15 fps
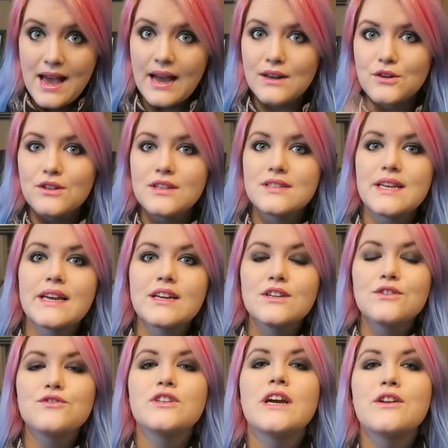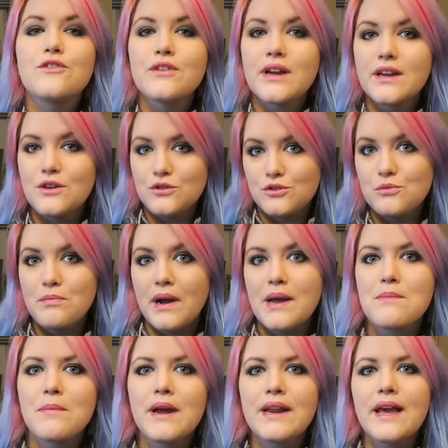And on the 2nd of January, I used to
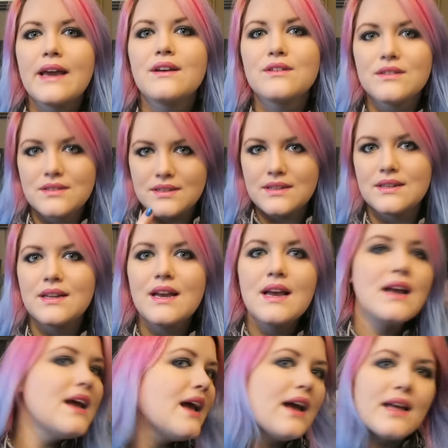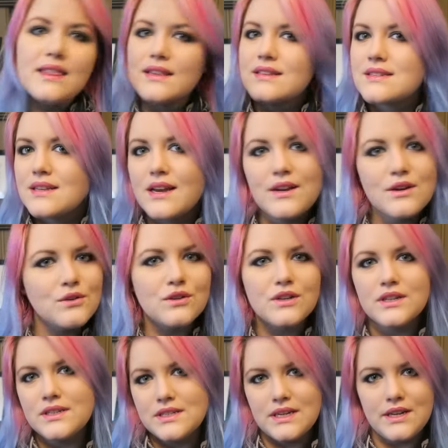bite my nails and, and the cycle
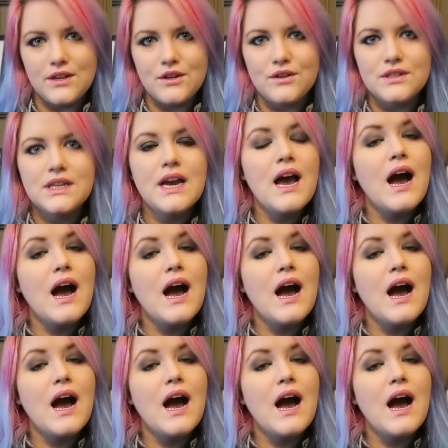continued.